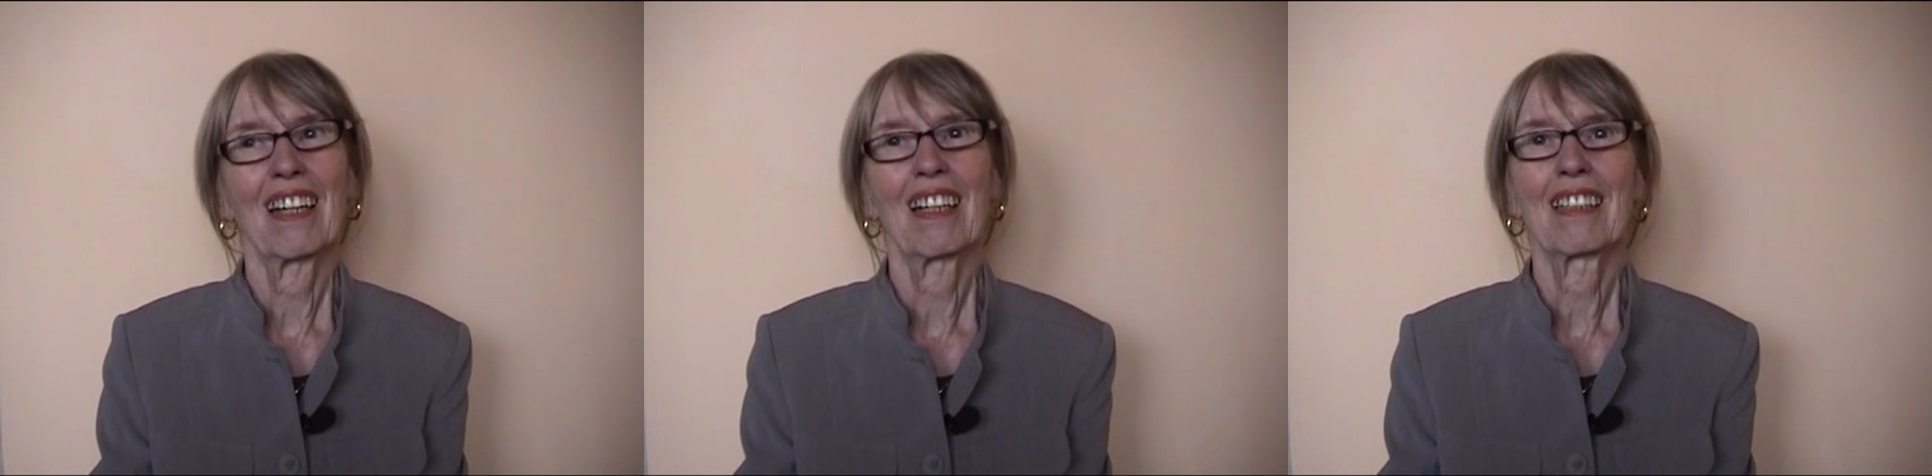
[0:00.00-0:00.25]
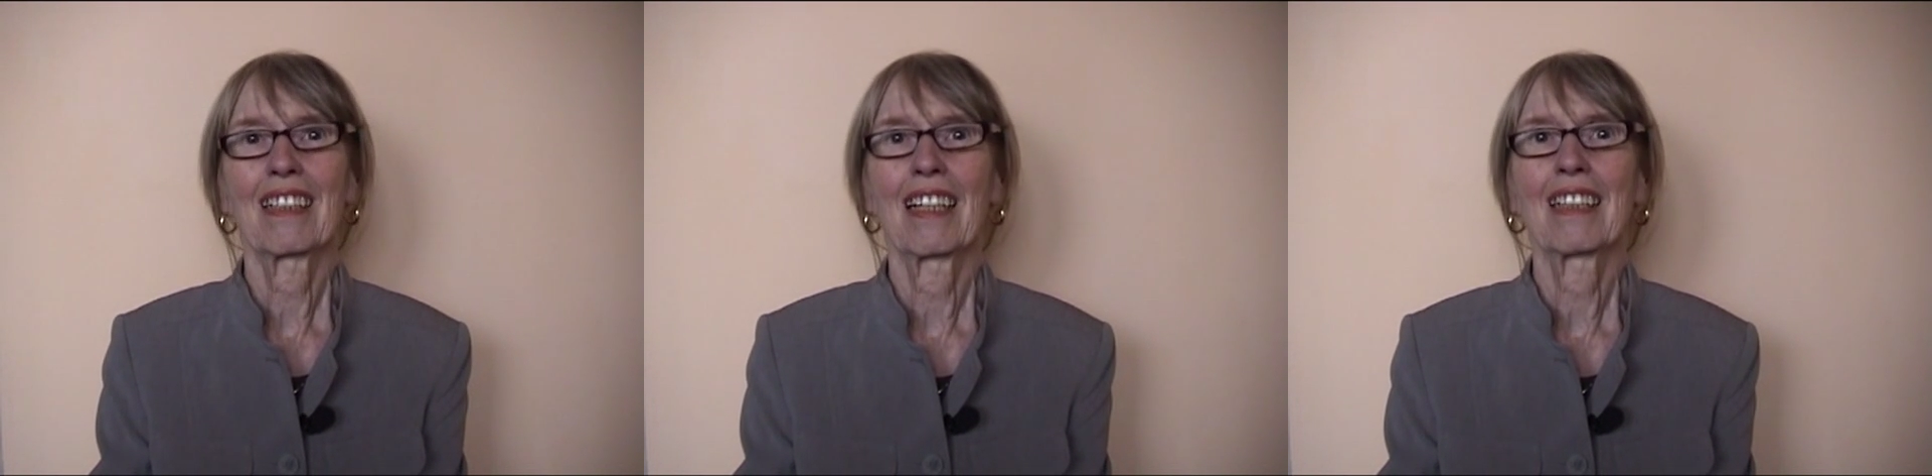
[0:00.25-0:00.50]

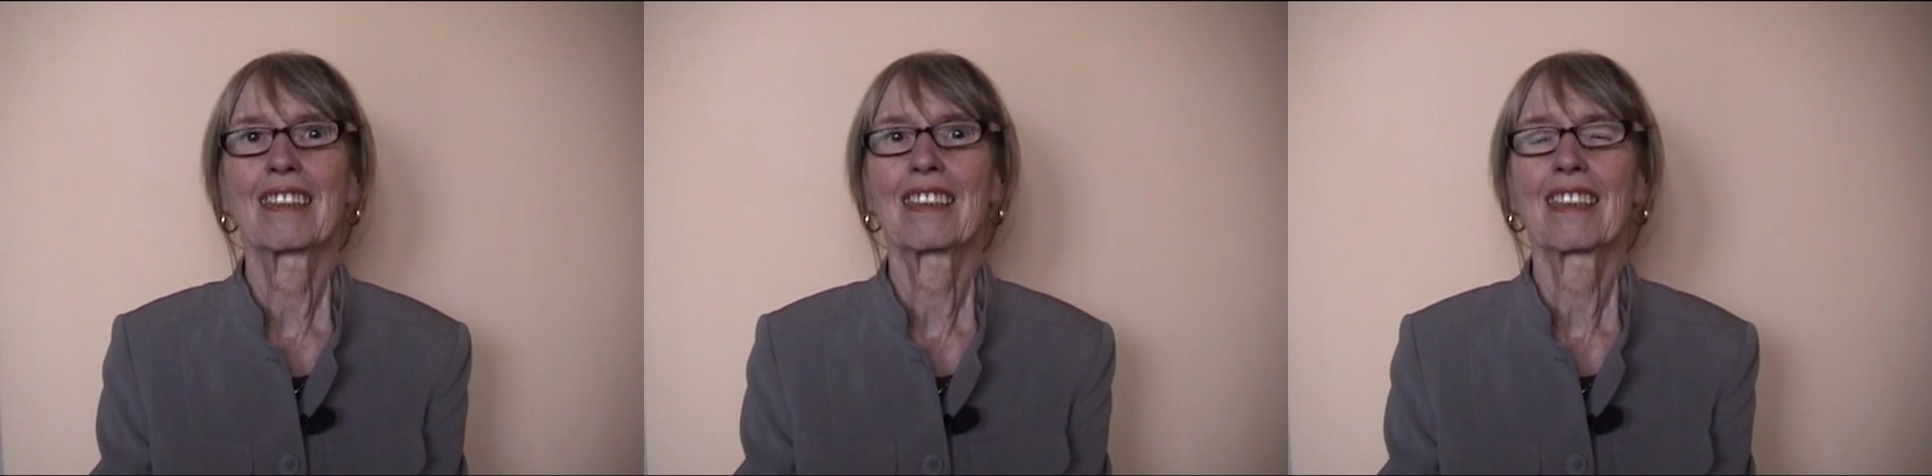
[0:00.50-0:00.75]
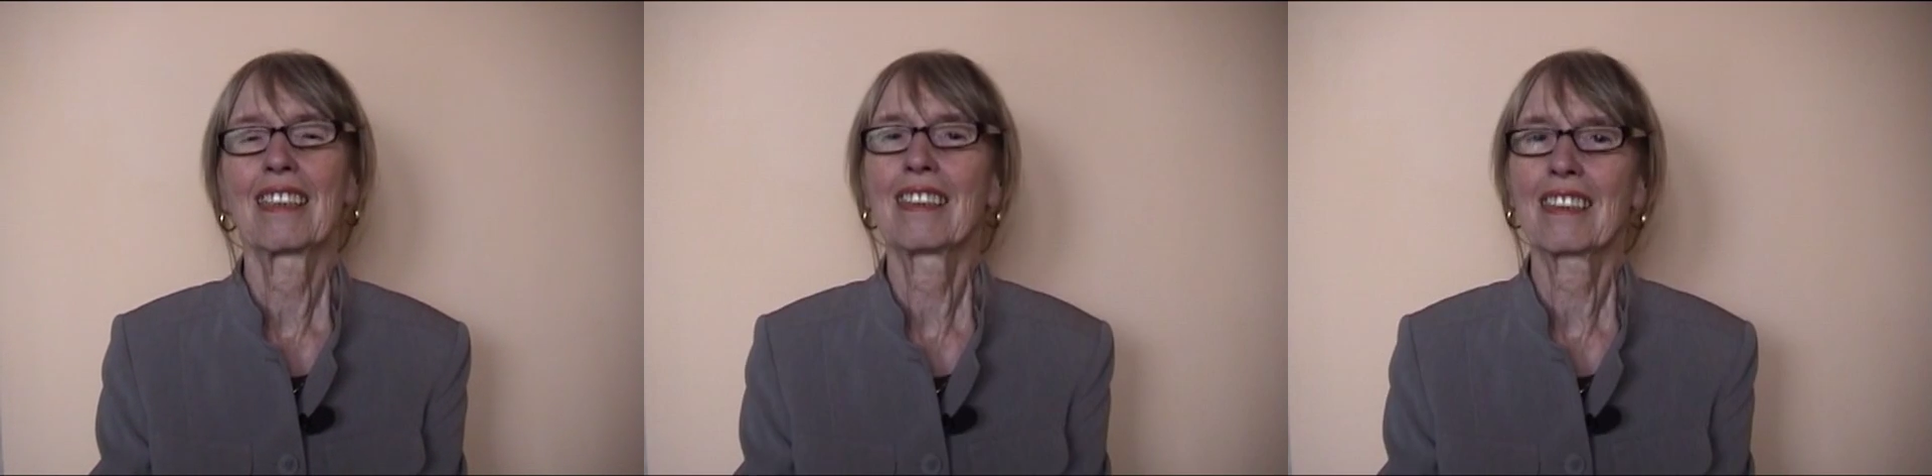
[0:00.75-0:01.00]
And then
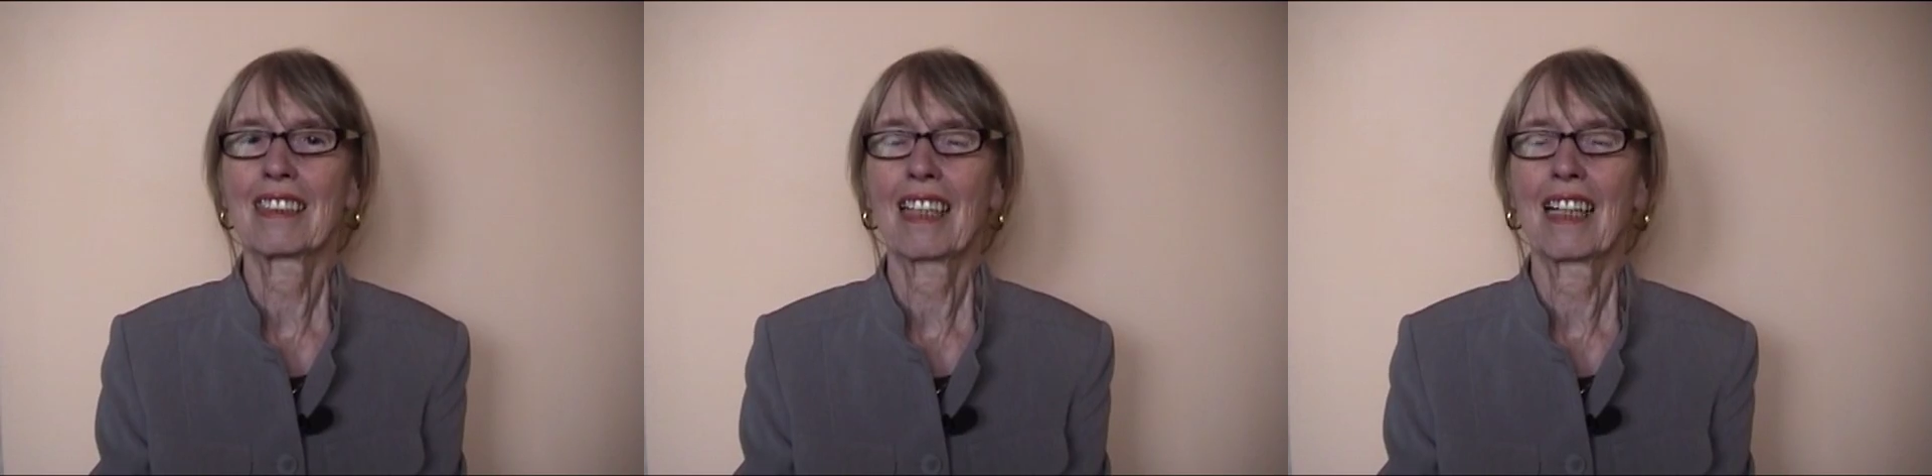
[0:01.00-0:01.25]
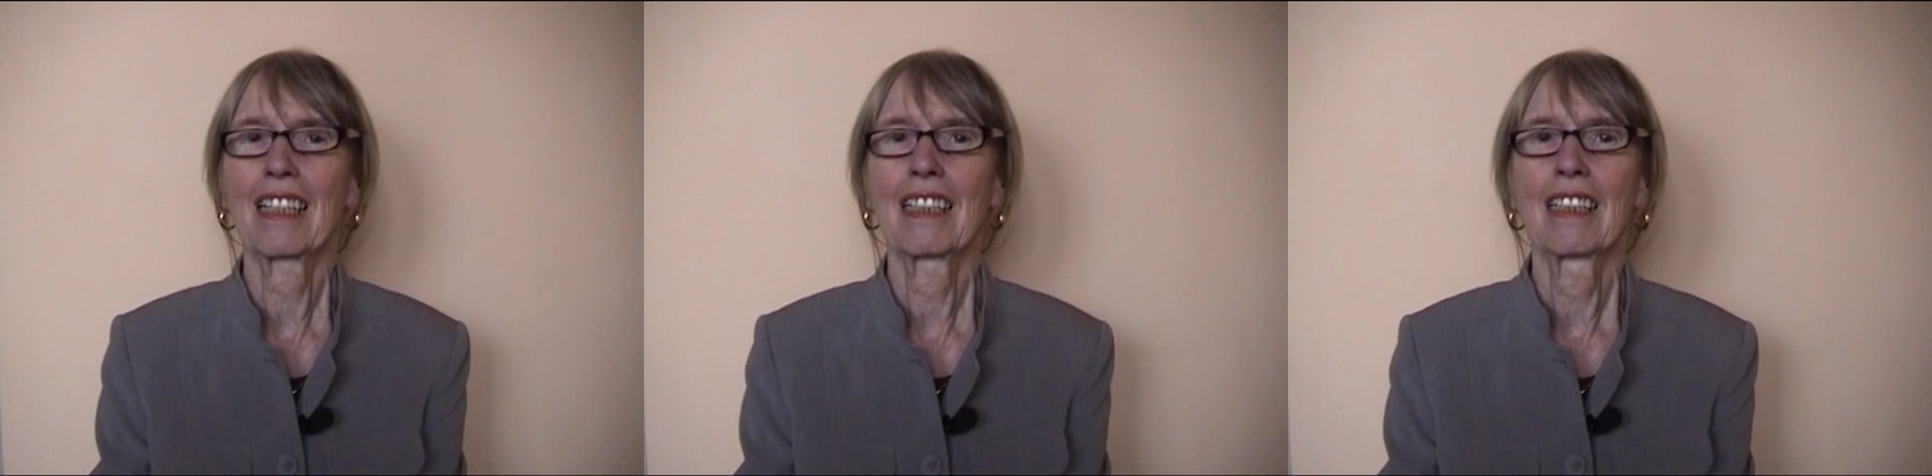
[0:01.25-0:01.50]
since
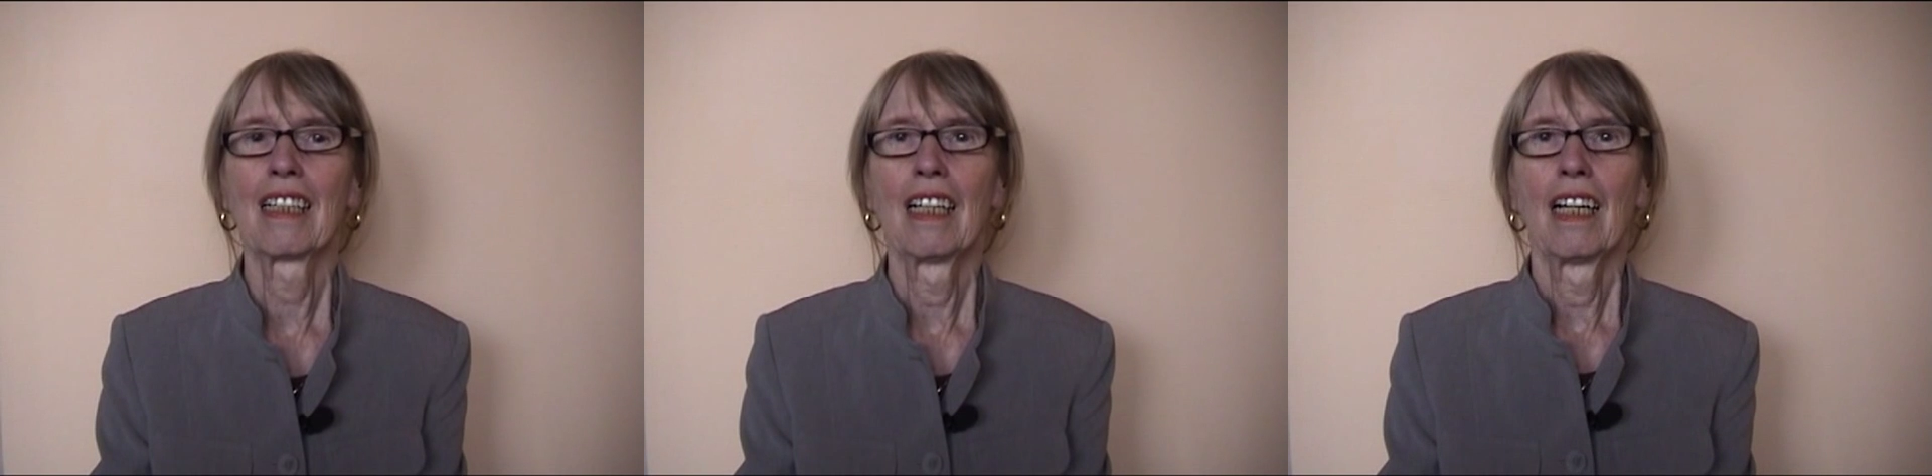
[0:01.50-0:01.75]
then,